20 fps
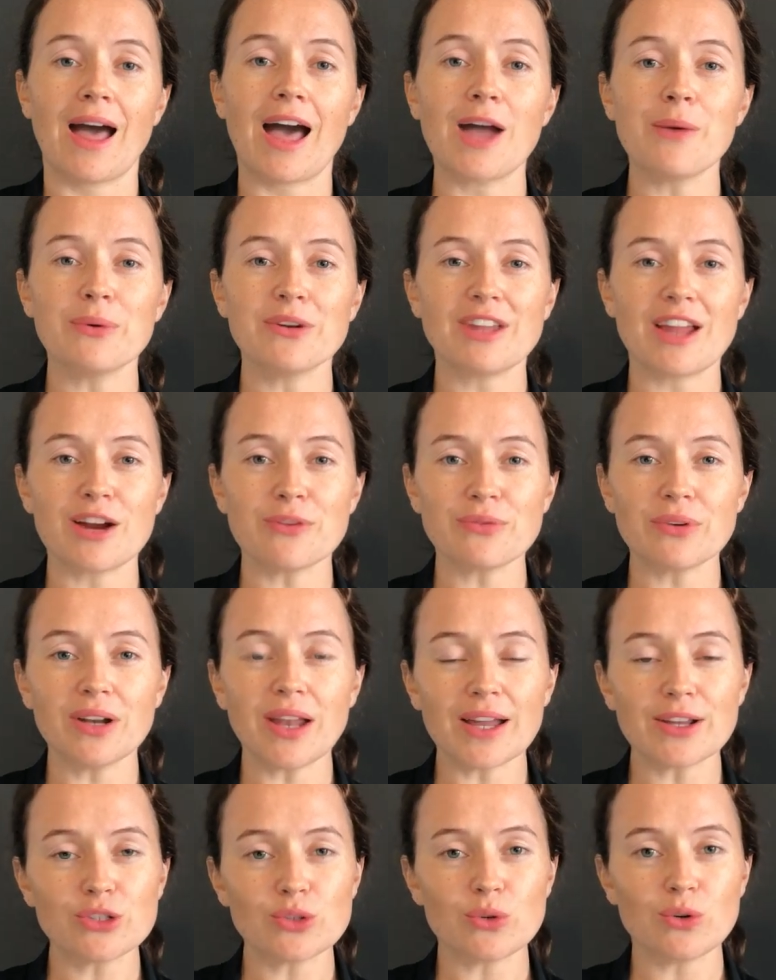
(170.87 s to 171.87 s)
I would therefore
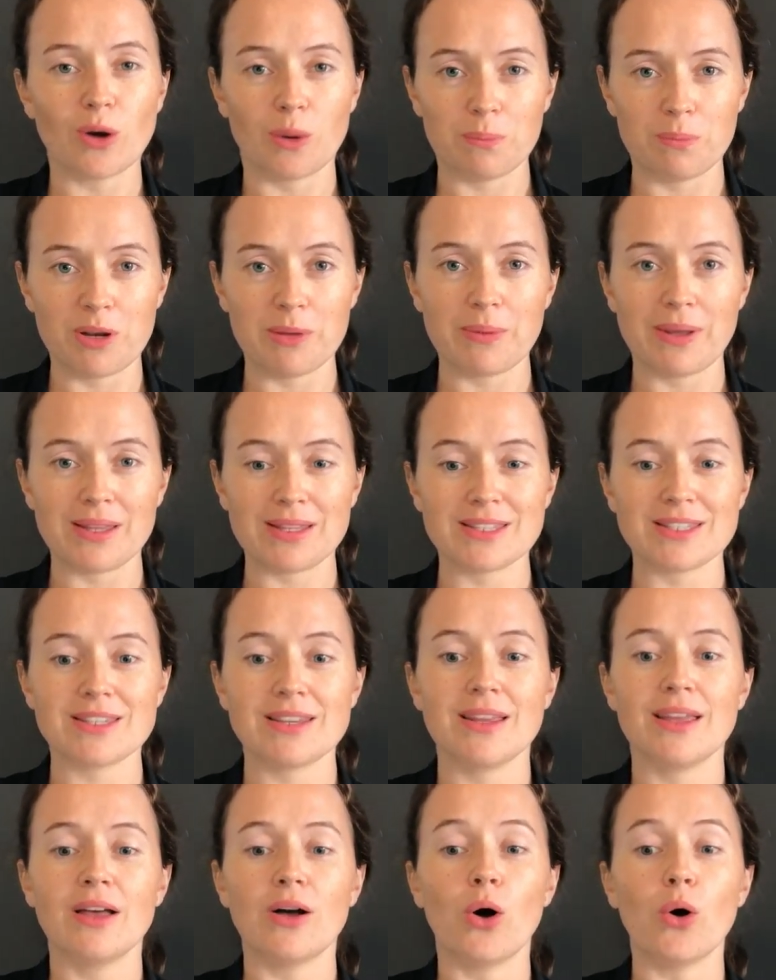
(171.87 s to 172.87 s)
like to compliment
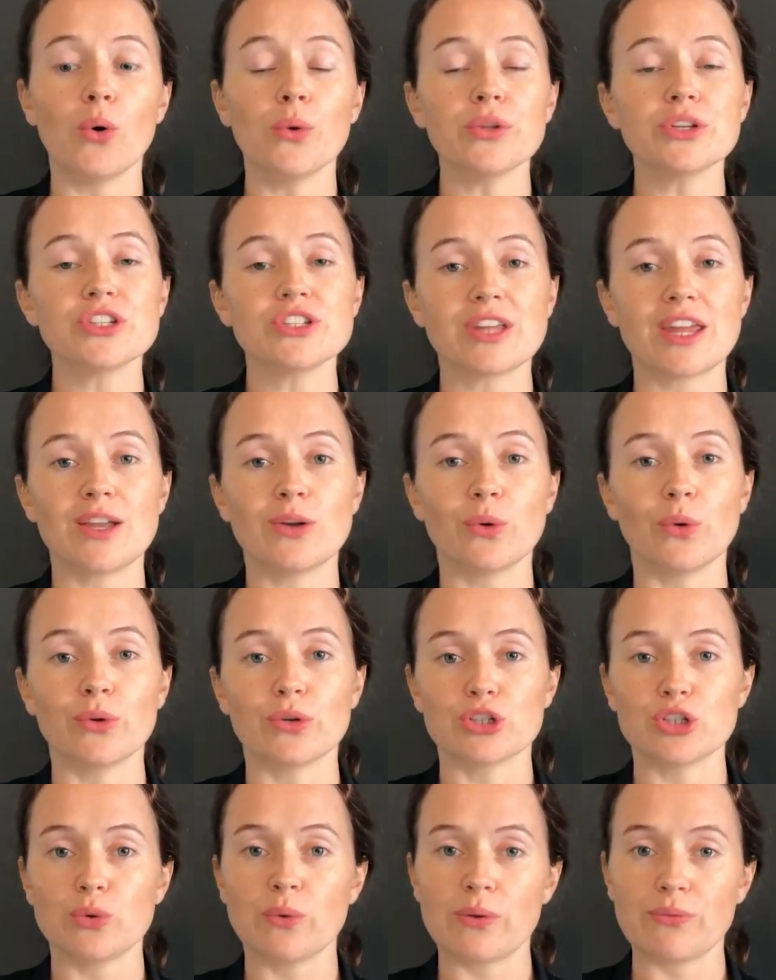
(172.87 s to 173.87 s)
all the
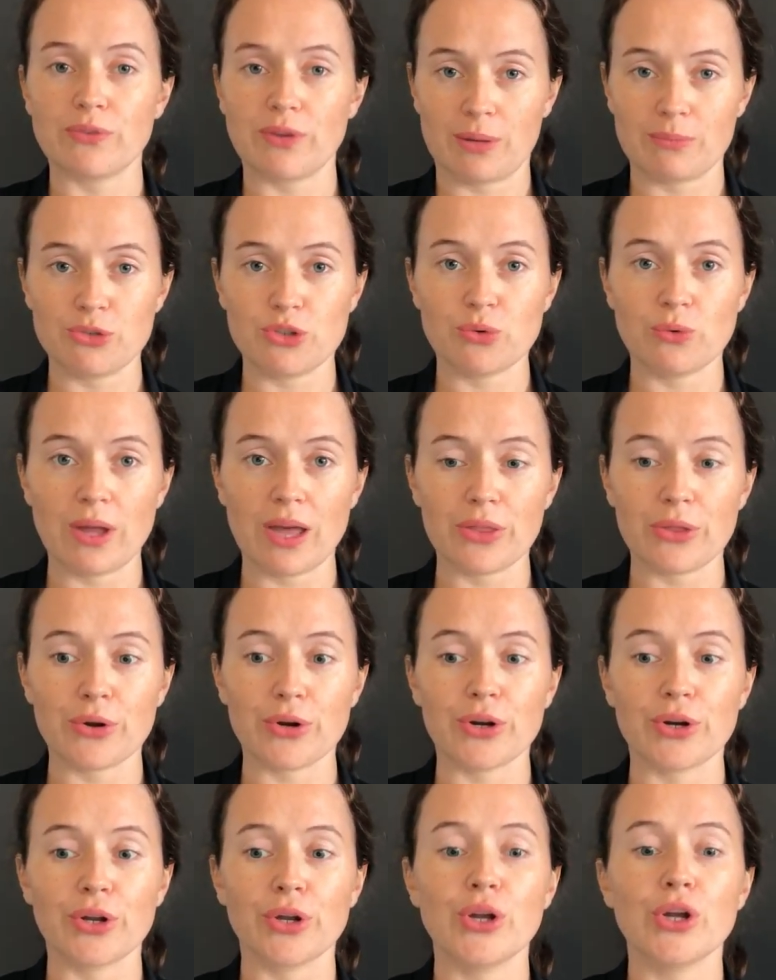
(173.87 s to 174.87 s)
stakeholders who have come
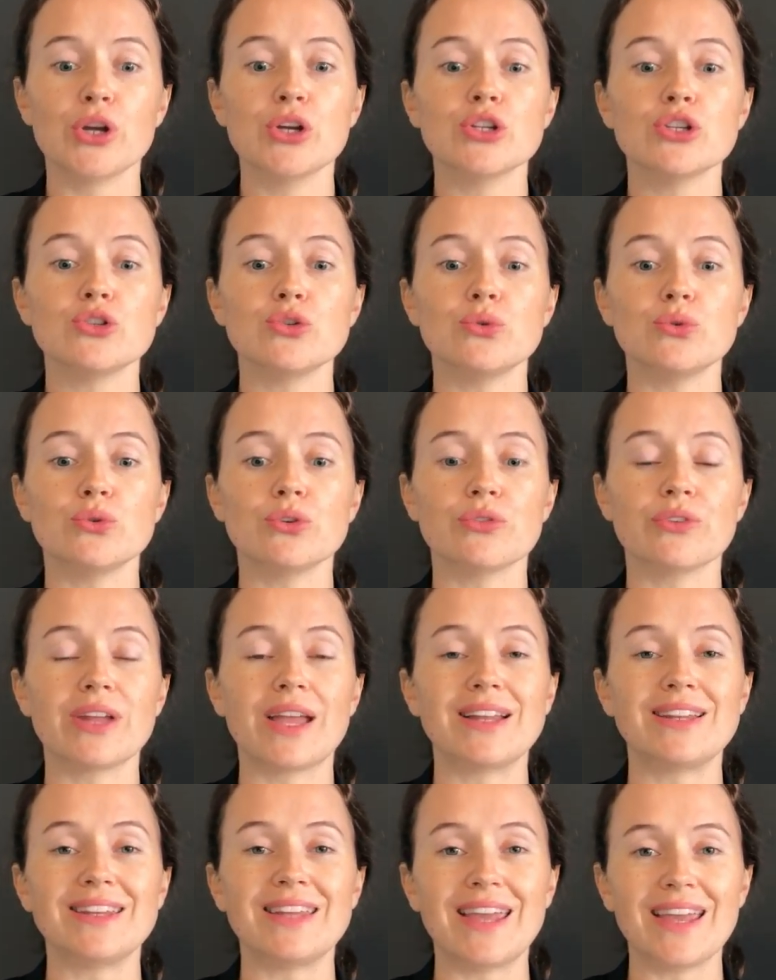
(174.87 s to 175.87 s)
together to
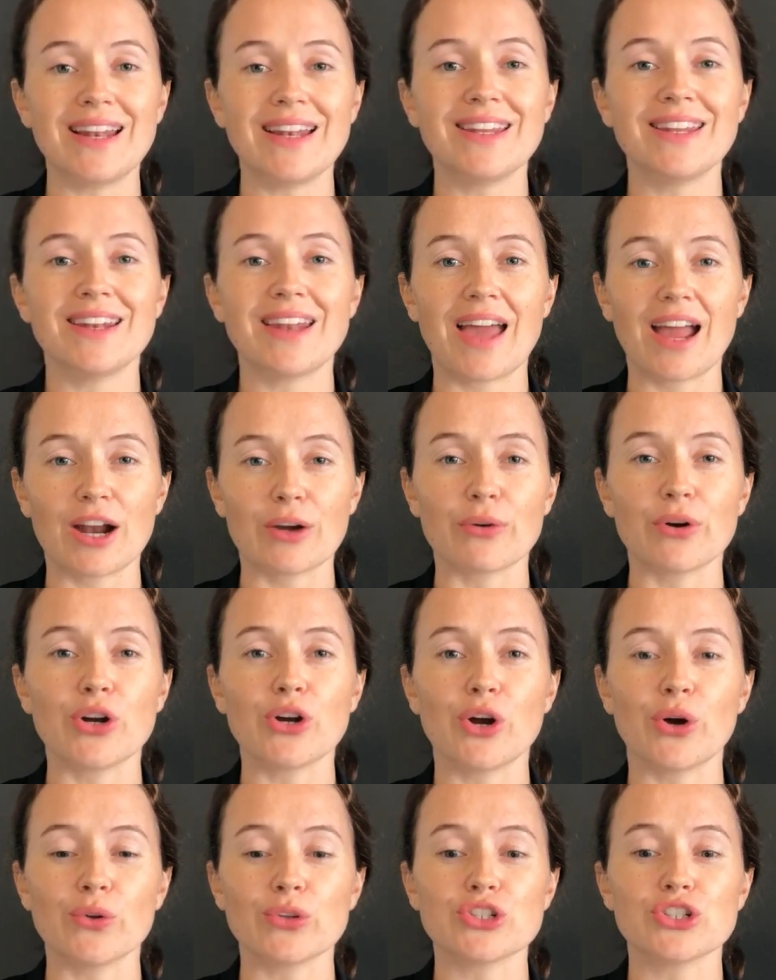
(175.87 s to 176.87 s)
create the Indian
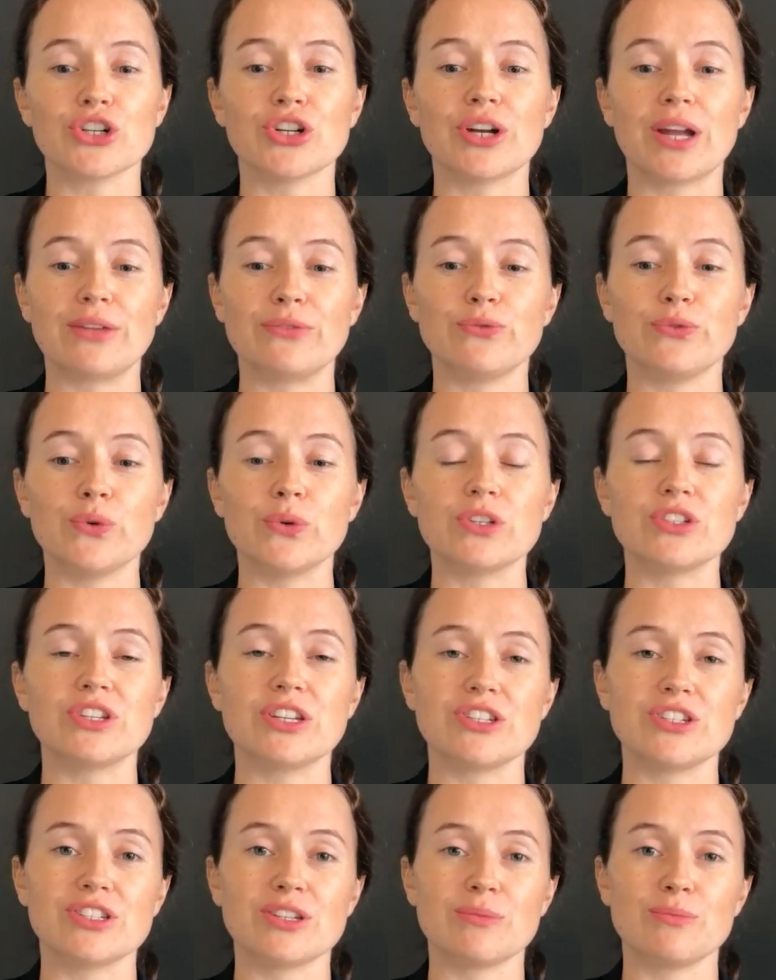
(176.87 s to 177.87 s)
Agriculture and Food
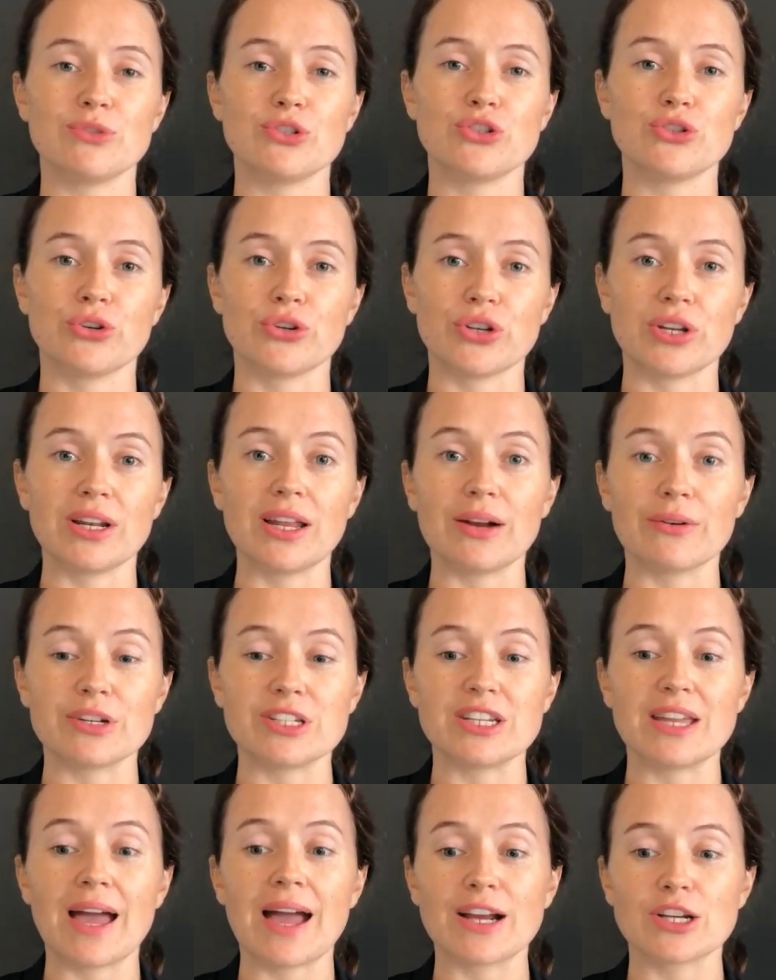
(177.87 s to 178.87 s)
Systems
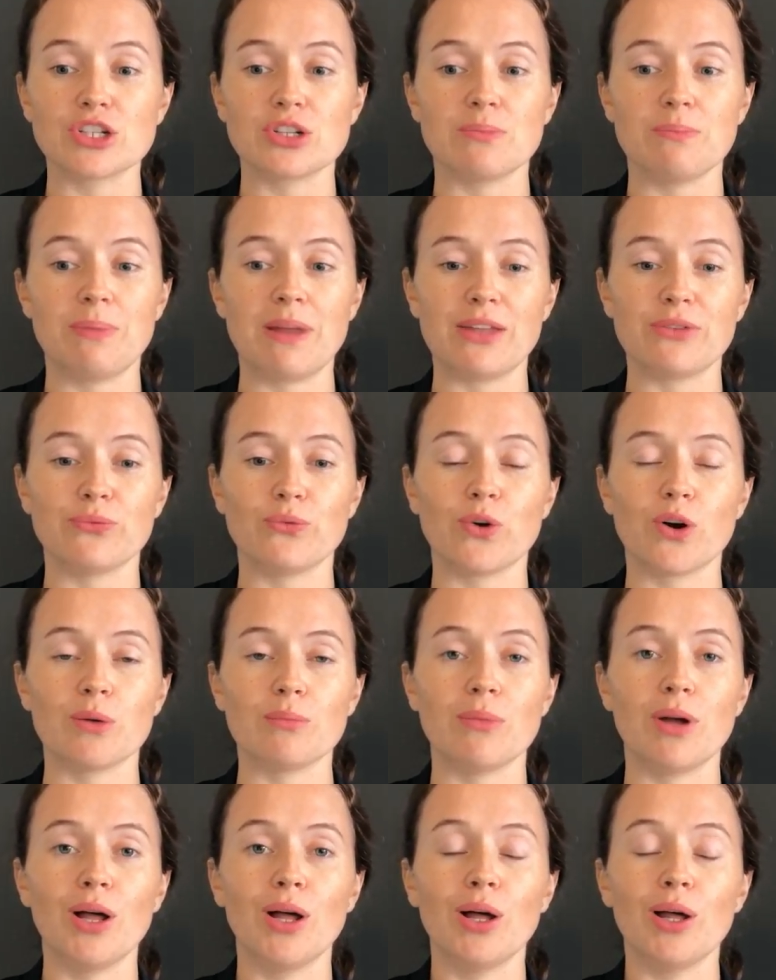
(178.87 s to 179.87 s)
Circularity Action
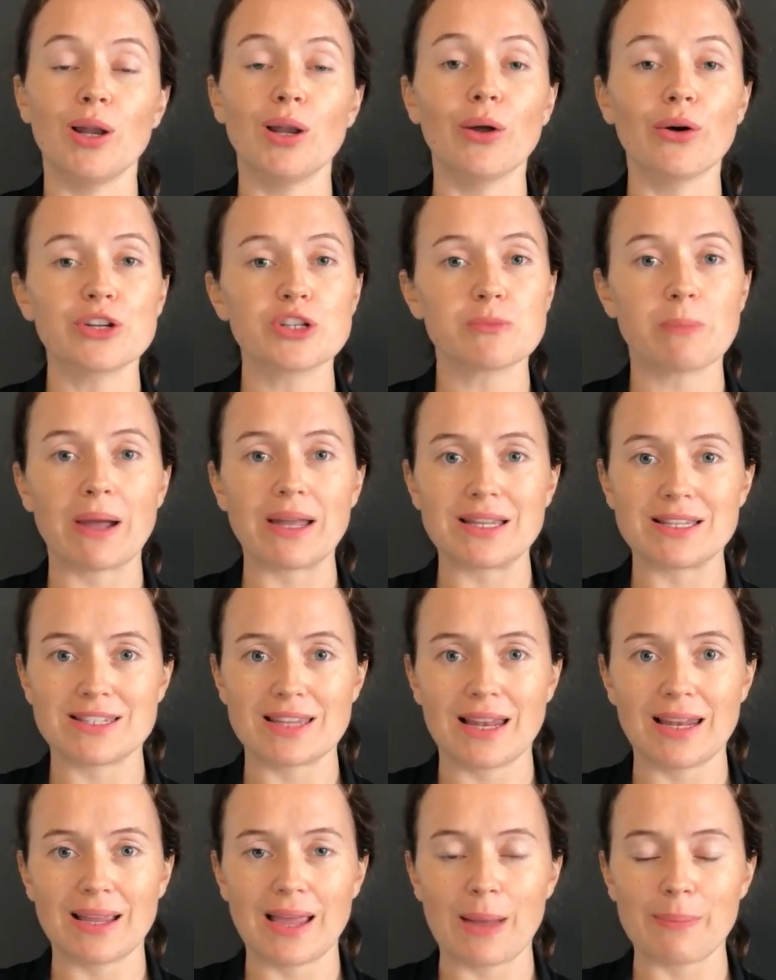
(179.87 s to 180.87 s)
Platform launched by
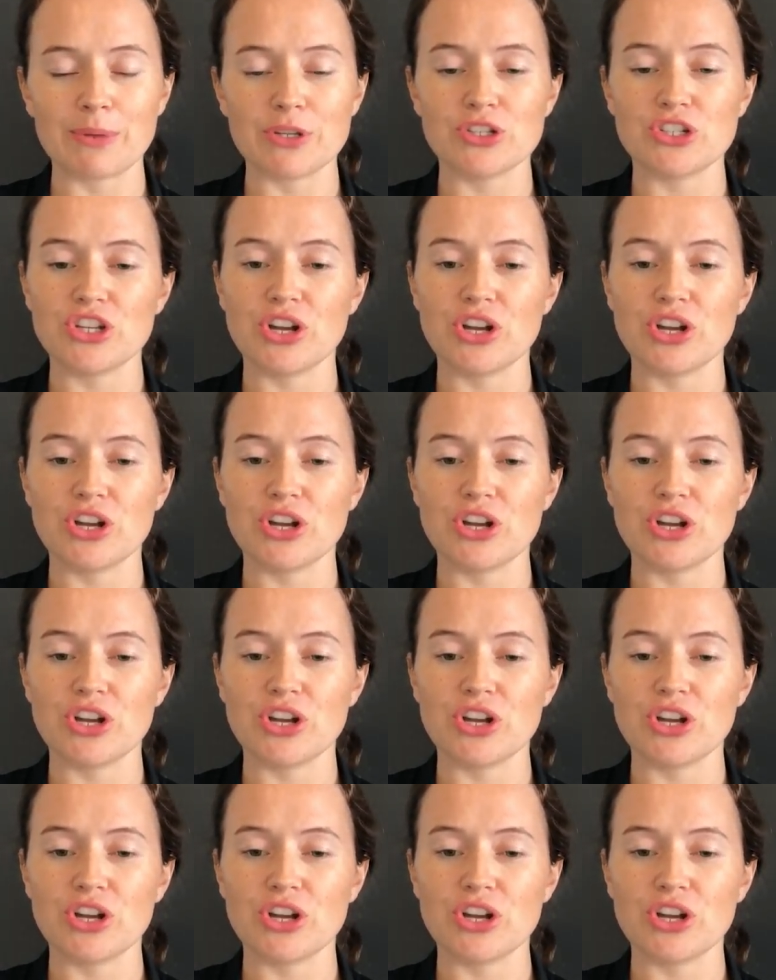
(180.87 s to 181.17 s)
IntelliCAP and